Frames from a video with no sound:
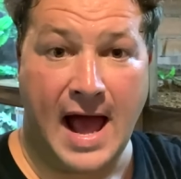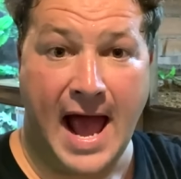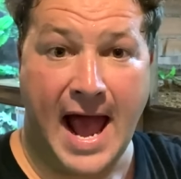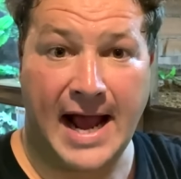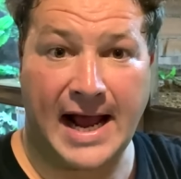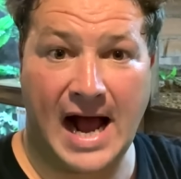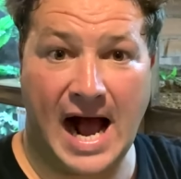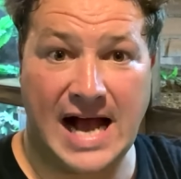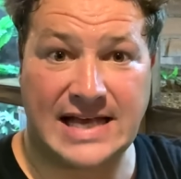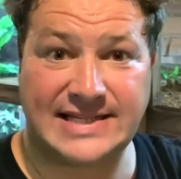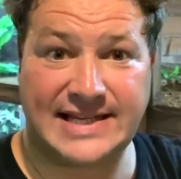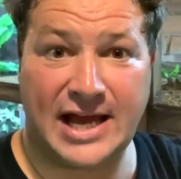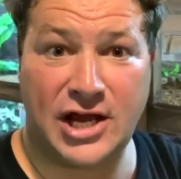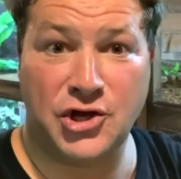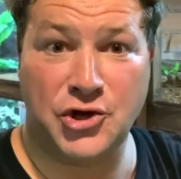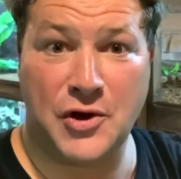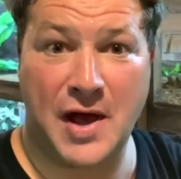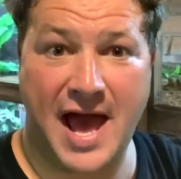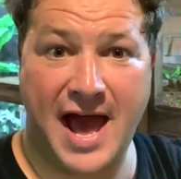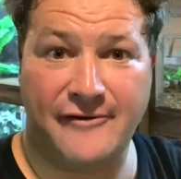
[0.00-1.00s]
And guys, there
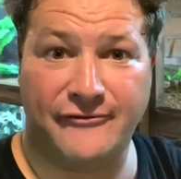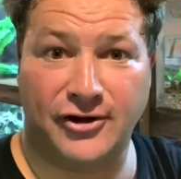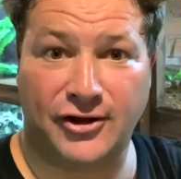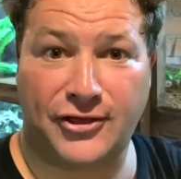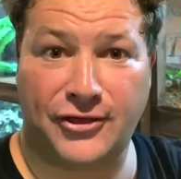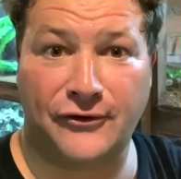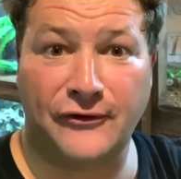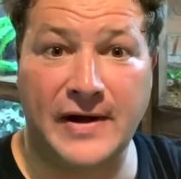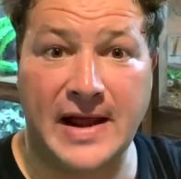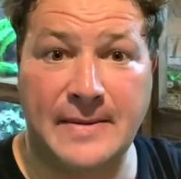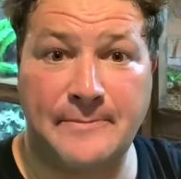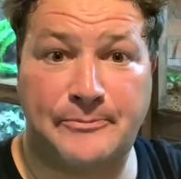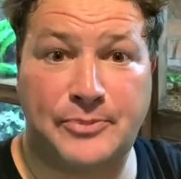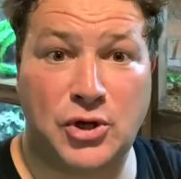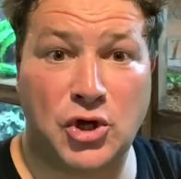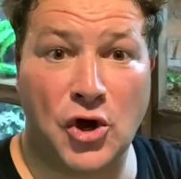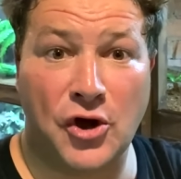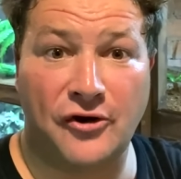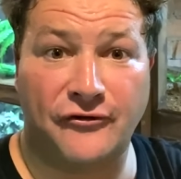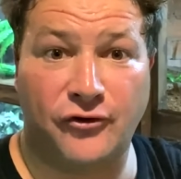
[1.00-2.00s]
you have it. 3
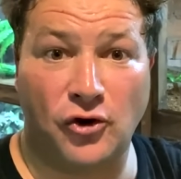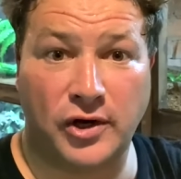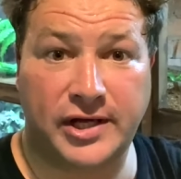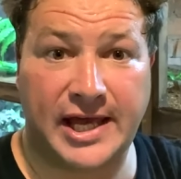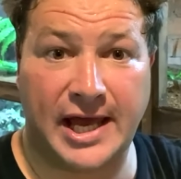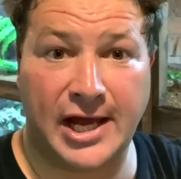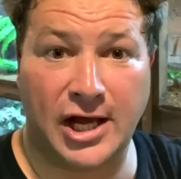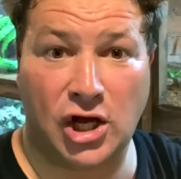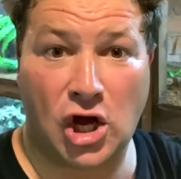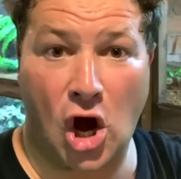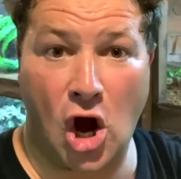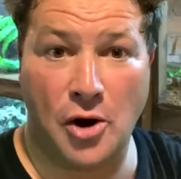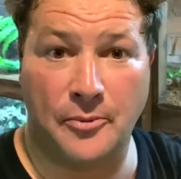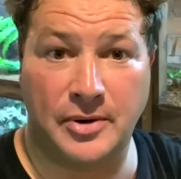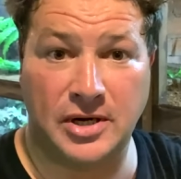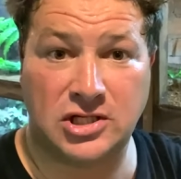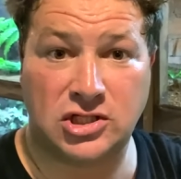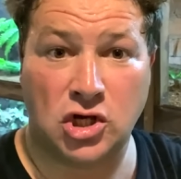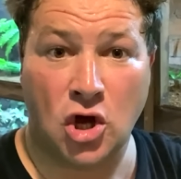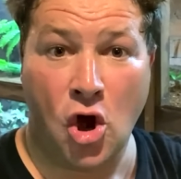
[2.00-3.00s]
beautiful king
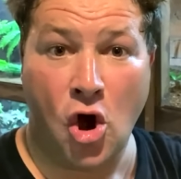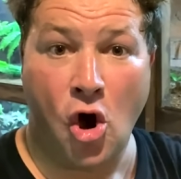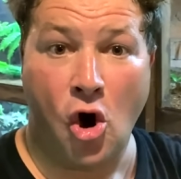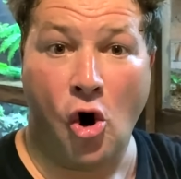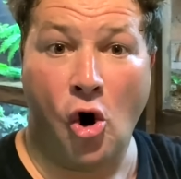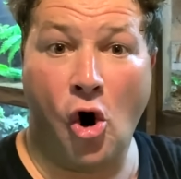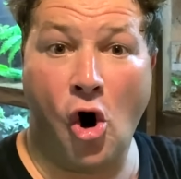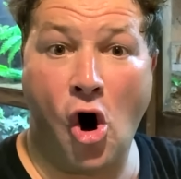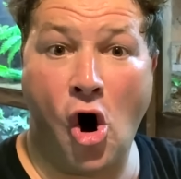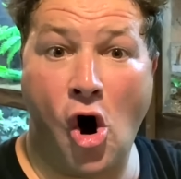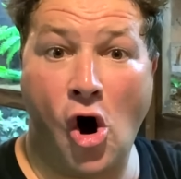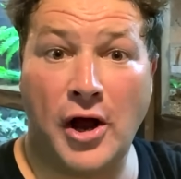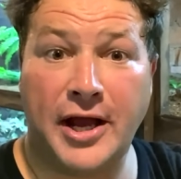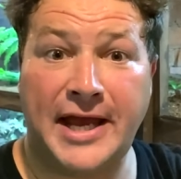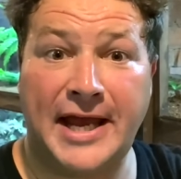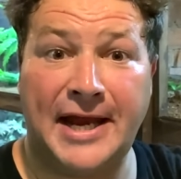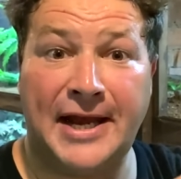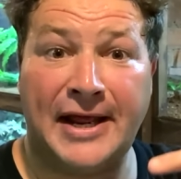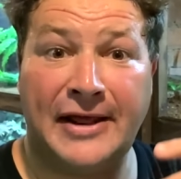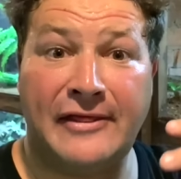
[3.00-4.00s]
cobras all
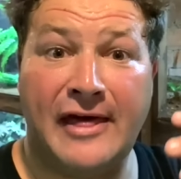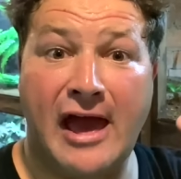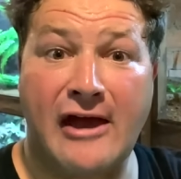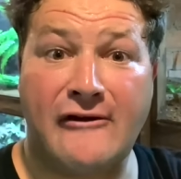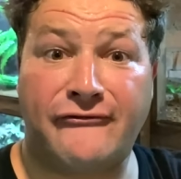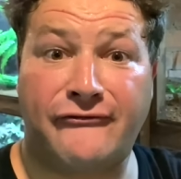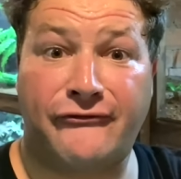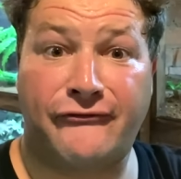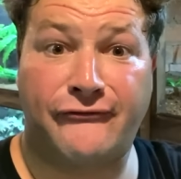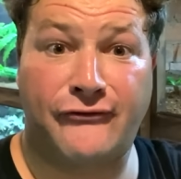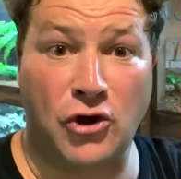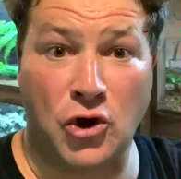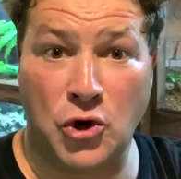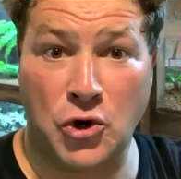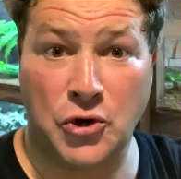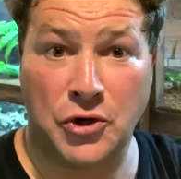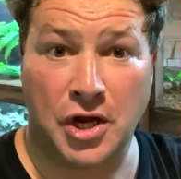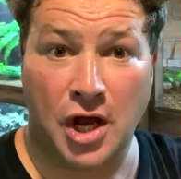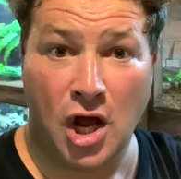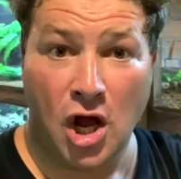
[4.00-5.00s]
eating their
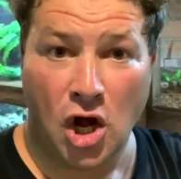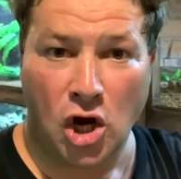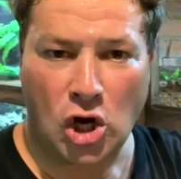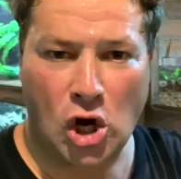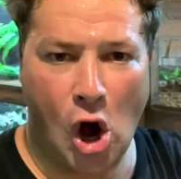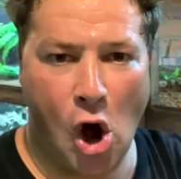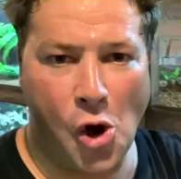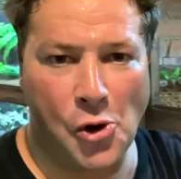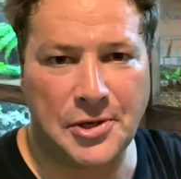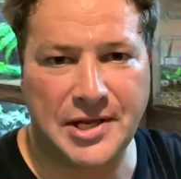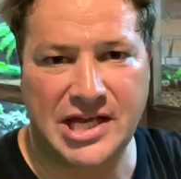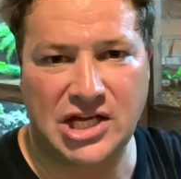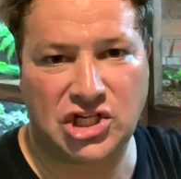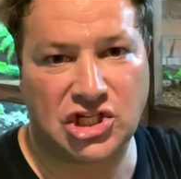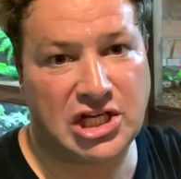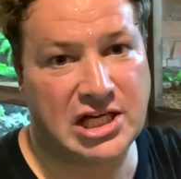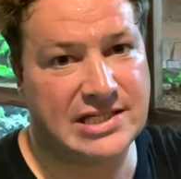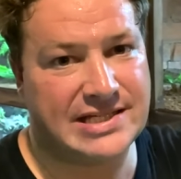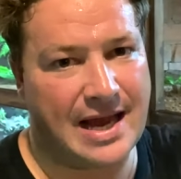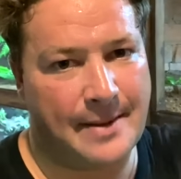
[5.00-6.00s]
food. Goldie,
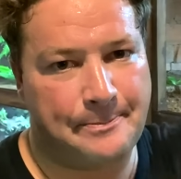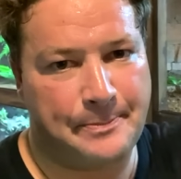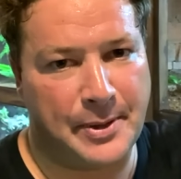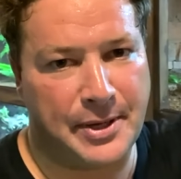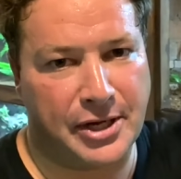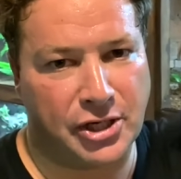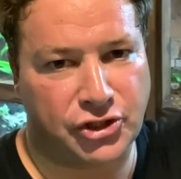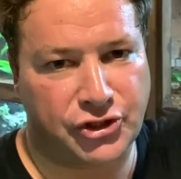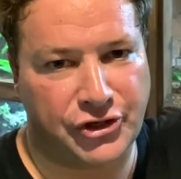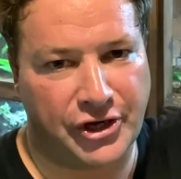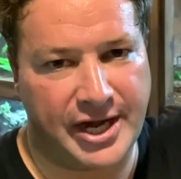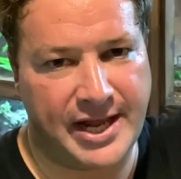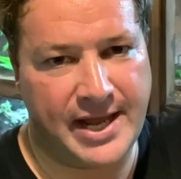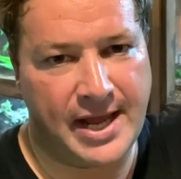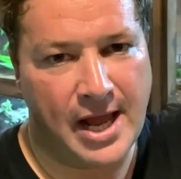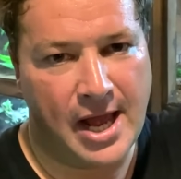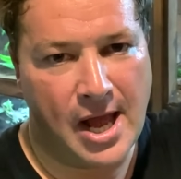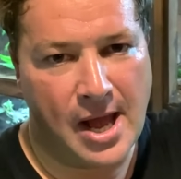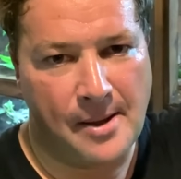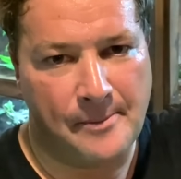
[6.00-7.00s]
she's up in a
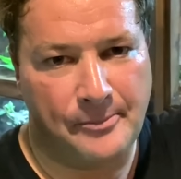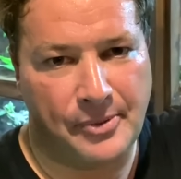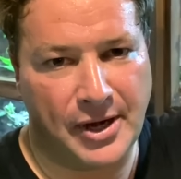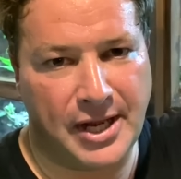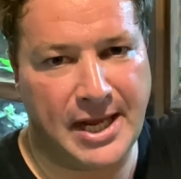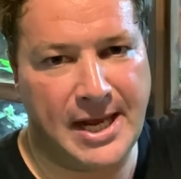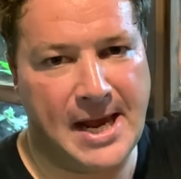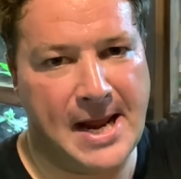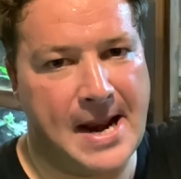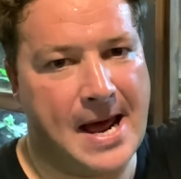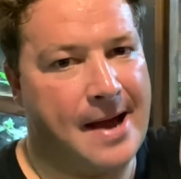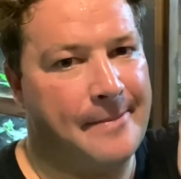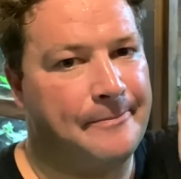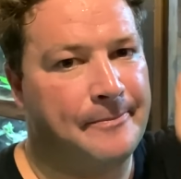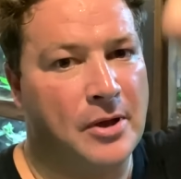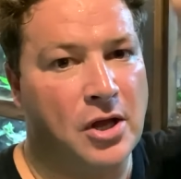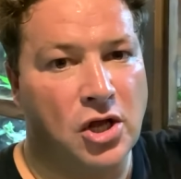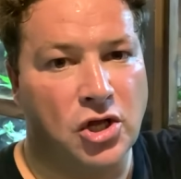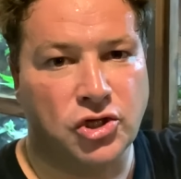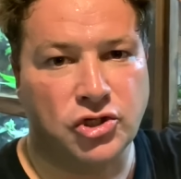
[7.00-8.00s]
tree, bringing it
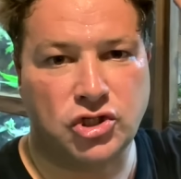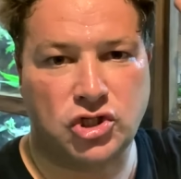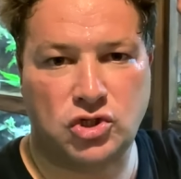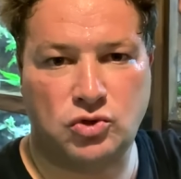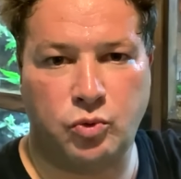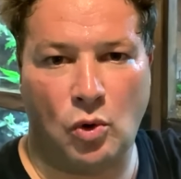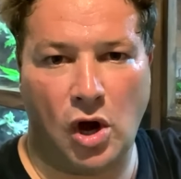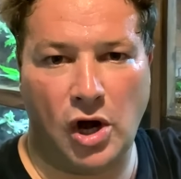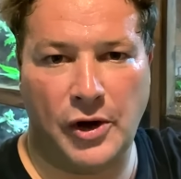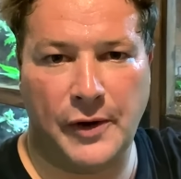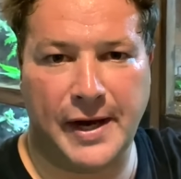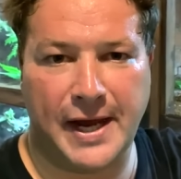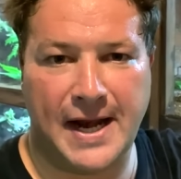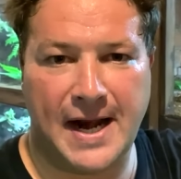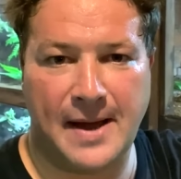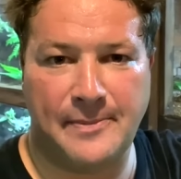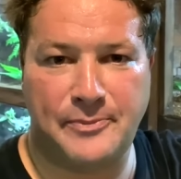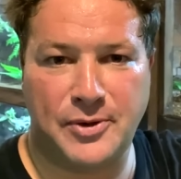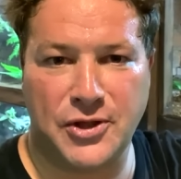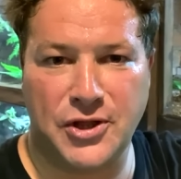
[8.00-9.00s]
up, swallowing it
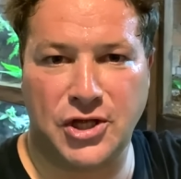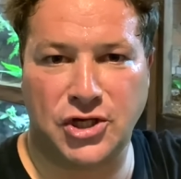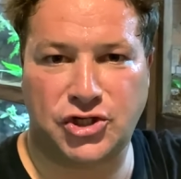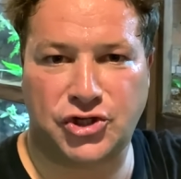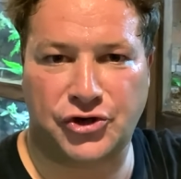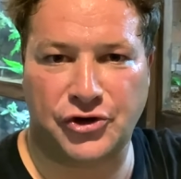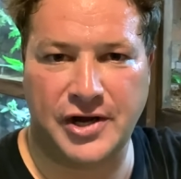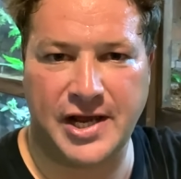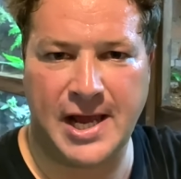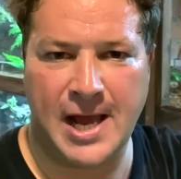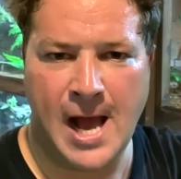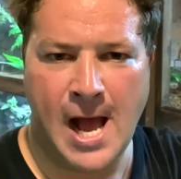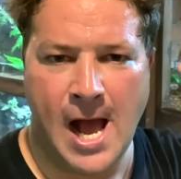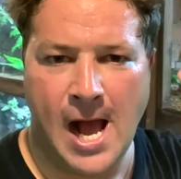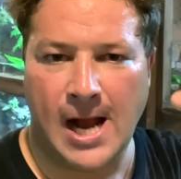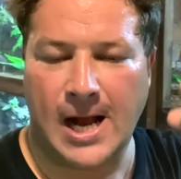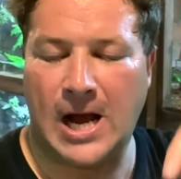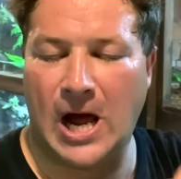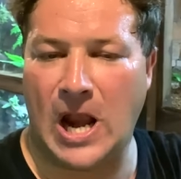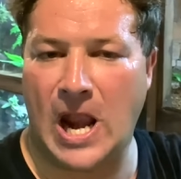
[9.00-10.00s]
up in the tree.
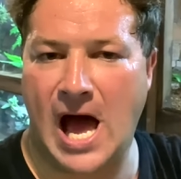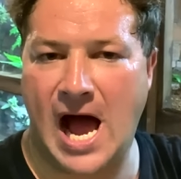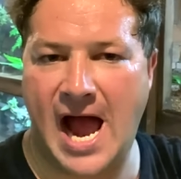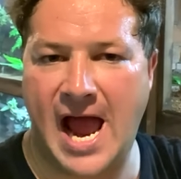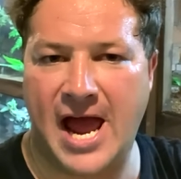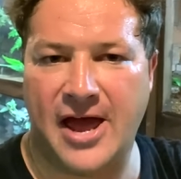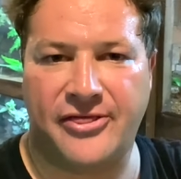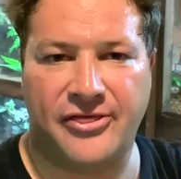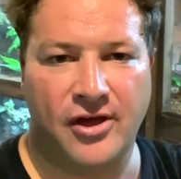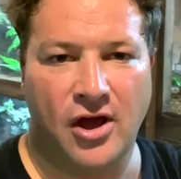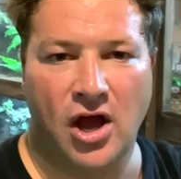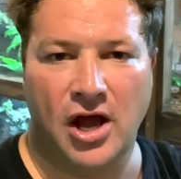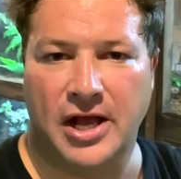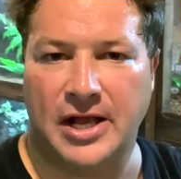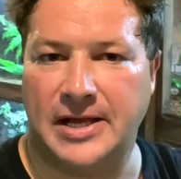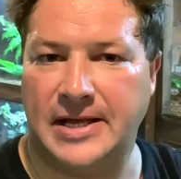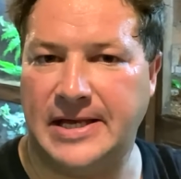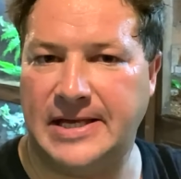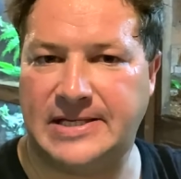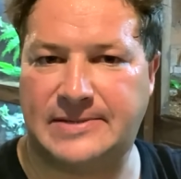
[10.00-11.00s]
Goliath,
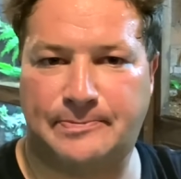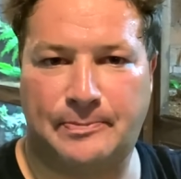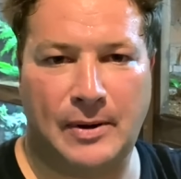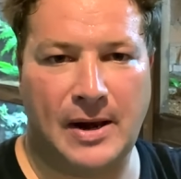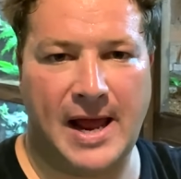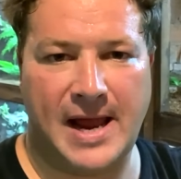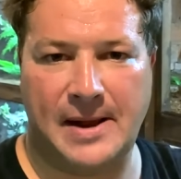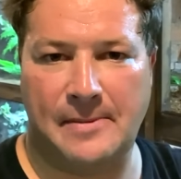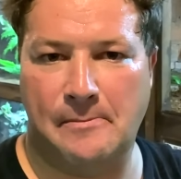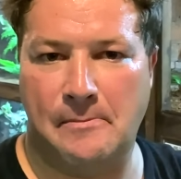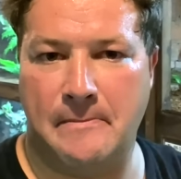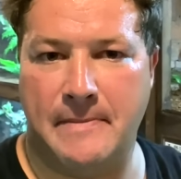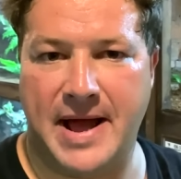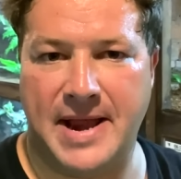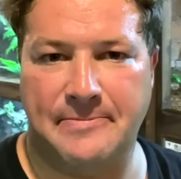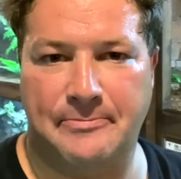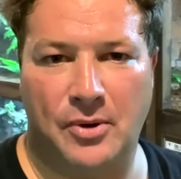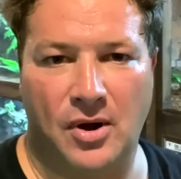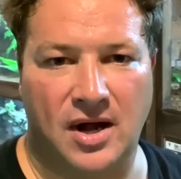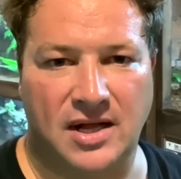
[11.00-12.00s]
he's playing
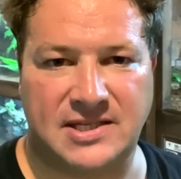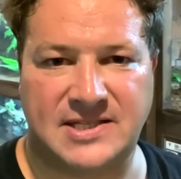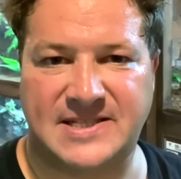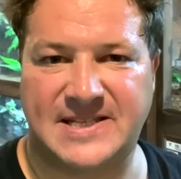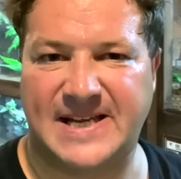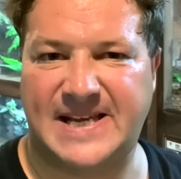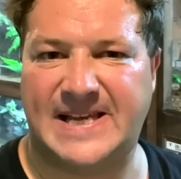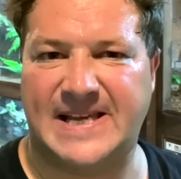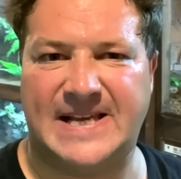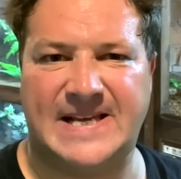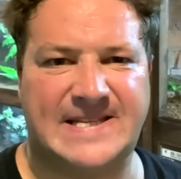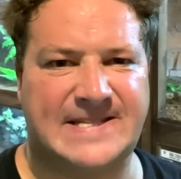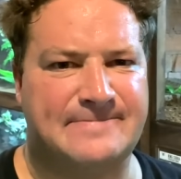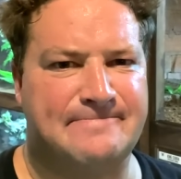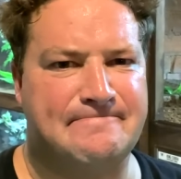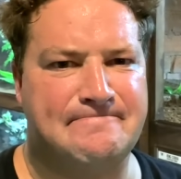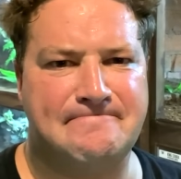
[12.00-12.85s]
mud bar, sticking his